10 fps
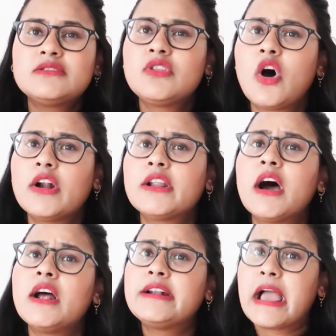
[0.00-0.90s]
is not
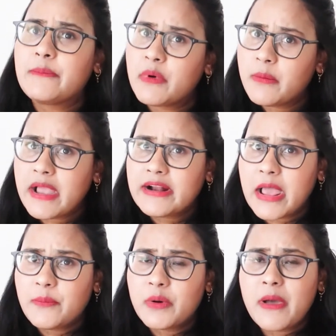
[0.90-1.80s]
a diaper
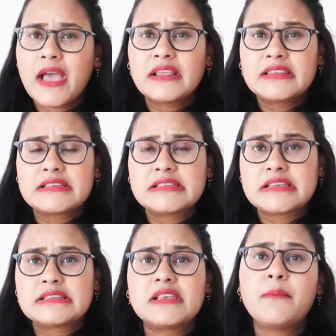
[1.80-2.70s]
bag, this
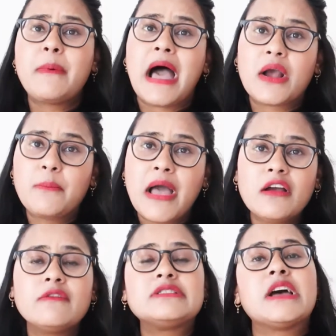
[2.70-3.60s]
is a
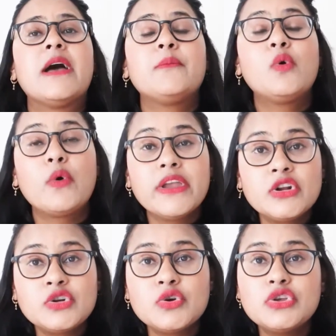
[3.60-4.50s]
backpack which I am
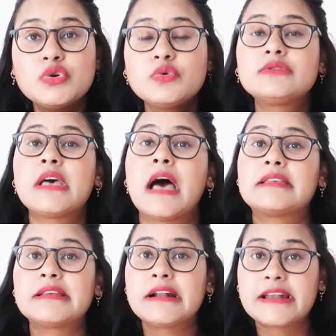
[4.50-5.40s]
going to use
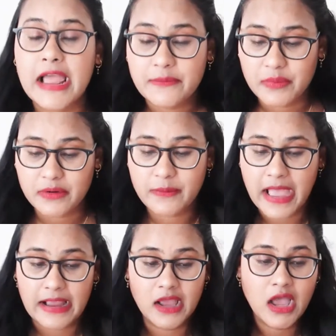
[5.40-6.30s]
as a diaper
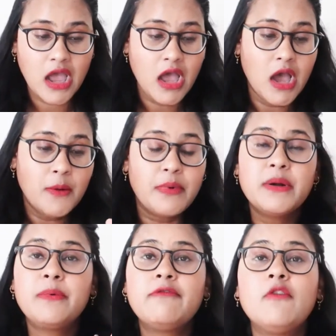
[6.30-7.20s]
bag.
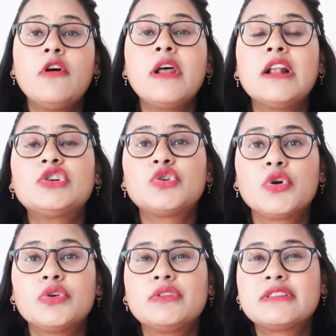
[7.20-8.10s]
But before I show
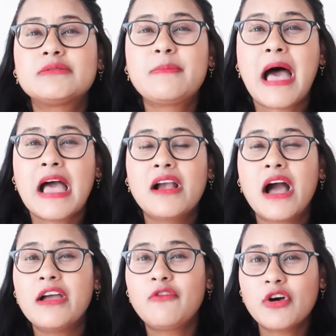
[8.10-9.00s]
you this bag,
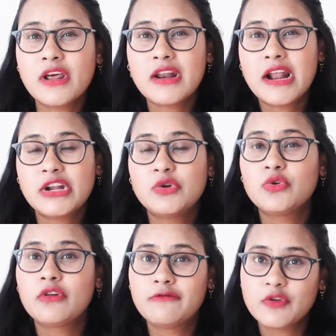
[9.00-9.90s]
I want to let you
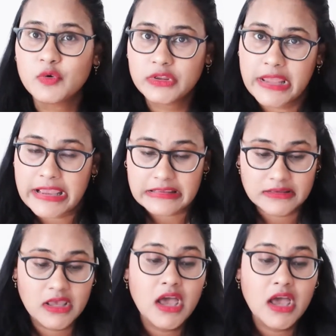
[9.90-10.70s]
know few things.